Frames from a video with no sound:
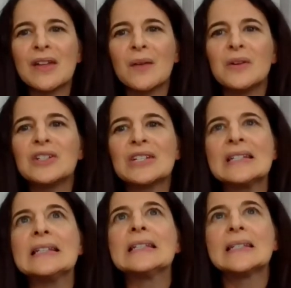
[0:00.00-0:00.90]
And we just
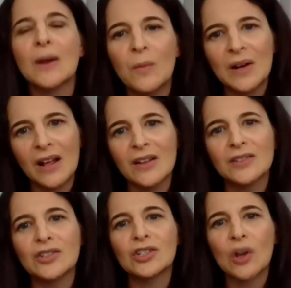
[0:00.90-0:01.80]
need someone
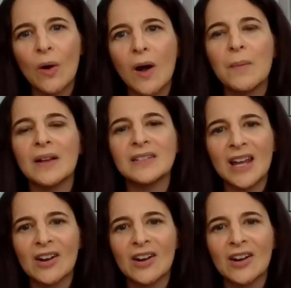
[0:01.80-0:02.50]
else to show up and